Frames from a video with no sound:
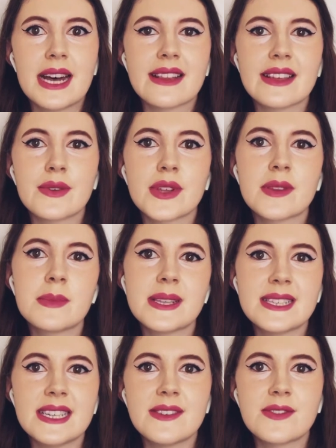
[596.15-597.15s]
as it was
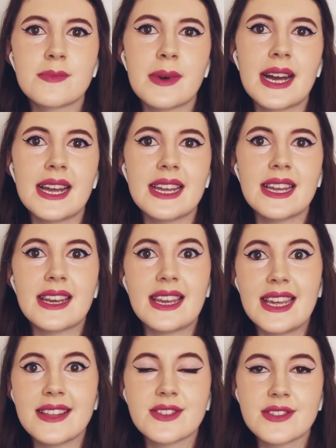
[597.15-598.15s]
perceived by
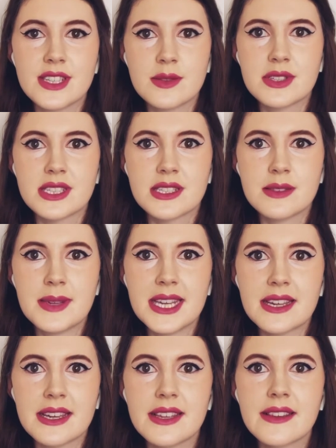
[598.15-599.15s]
later Egyptian
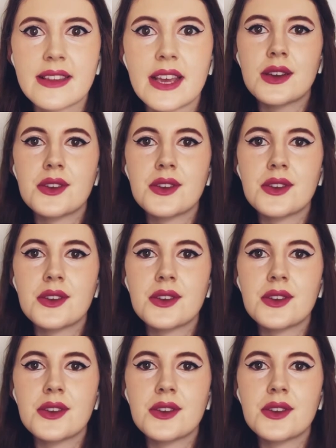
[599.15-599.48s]
speakers.